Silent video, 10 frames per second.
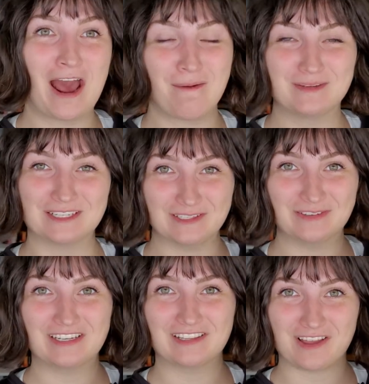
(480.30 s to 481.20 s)

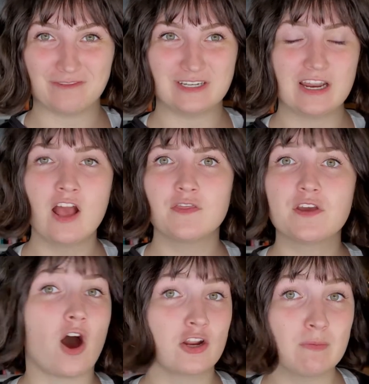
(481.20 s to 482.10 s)
absolutely loved it. The
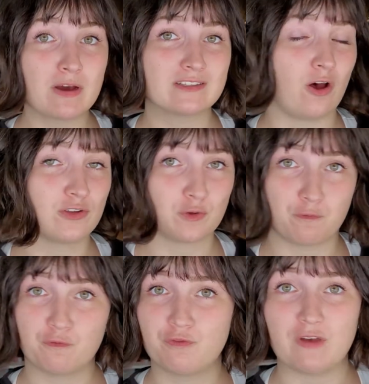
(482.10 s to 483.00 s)
audiobook is also
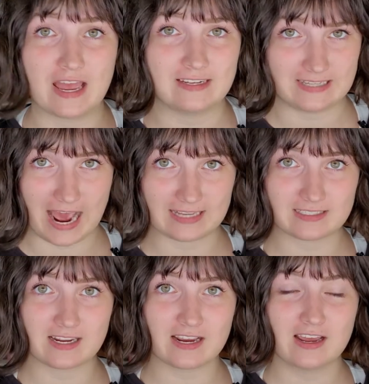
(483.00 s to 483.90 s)

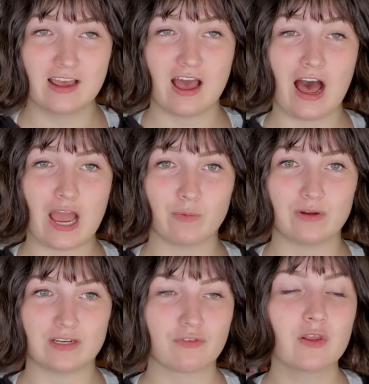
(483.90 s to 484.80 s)
fantastic. I
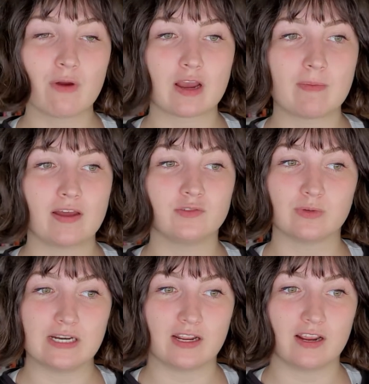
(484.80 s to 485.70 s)
would definitely recommend
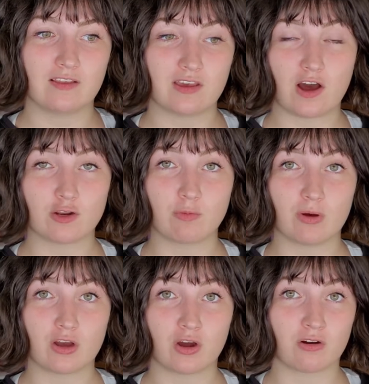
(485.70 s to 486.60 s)
reading the
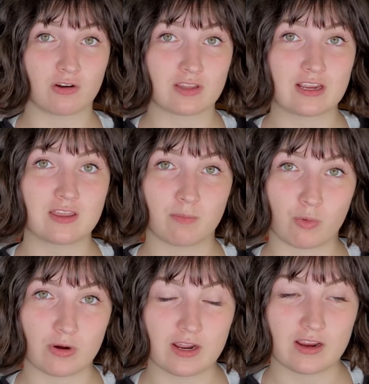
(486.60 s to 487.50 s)
audiobook early in the
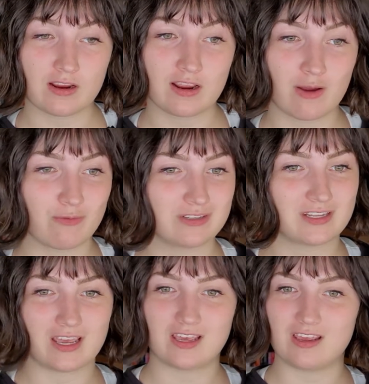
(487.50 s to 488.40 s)
morning. It was
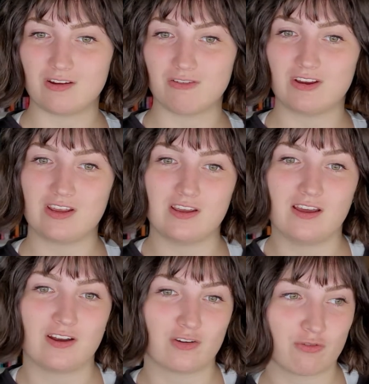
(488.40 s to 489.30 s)
like eerie
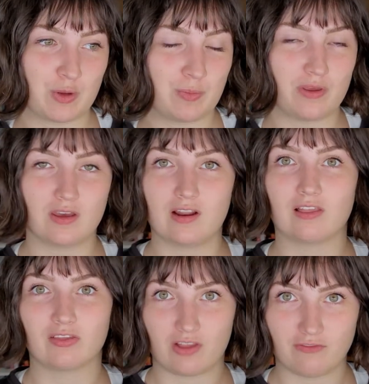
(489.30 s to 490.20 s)
and creepy, and I
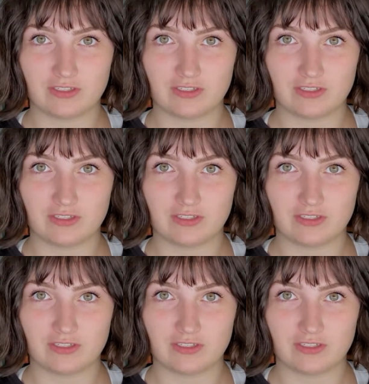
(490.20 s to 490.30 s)
loved